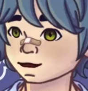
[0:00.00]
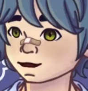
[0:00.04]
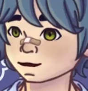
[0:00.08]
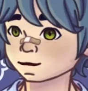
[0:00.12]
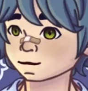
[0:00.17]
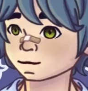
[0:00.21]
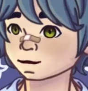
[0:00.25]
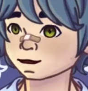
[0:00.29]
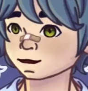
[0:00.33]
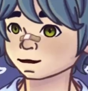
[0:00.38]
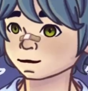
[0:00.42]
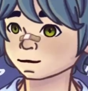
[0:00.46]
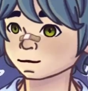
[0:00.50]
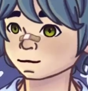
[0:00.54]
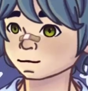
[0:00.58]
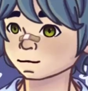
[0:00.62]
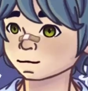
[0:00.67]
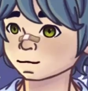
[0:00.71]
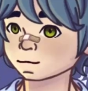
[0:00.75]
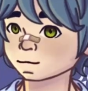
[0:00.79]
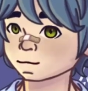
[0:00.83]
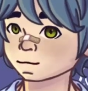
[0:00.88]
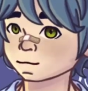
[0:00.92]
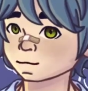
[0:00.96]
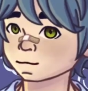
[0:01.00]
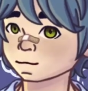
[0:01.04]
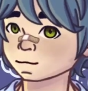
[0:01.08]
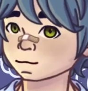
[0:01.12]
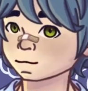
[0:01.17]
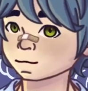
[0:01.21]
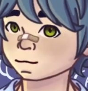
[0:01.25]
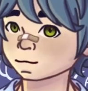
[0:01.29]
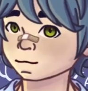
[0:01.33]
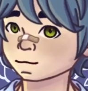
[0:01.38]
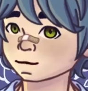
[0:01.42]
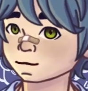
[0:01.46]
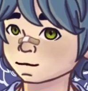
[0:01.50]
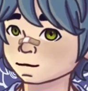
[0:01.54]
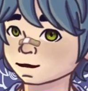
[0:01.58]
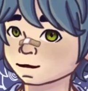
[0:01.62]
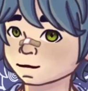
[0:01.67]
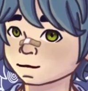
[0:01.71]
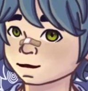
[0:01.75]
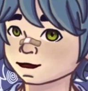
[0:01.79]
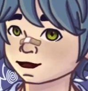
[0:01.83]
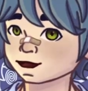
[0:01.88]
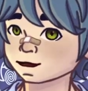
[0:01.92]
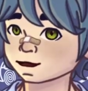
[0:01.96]
up with. I
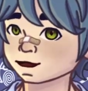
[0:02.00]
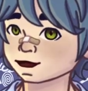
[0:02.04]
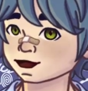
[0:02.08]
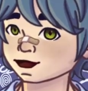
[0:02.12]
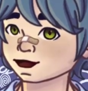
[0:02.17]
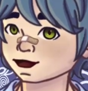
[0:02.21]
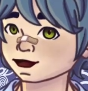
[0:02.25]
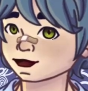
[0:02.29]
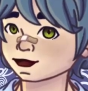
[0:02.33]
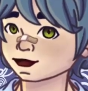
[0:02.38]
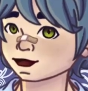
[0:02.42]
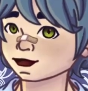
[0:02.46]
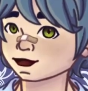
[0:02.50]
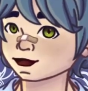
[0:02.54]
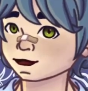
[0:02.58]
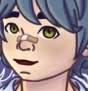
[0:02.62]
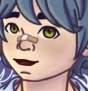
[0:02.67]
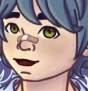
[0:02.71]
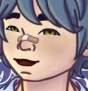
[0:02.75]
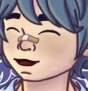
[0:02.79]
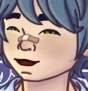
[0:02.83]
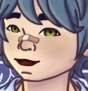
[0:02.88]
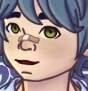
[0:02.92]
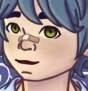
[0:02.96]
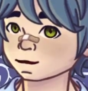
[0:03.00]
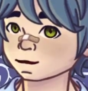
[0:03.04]
personally didn't watch the show on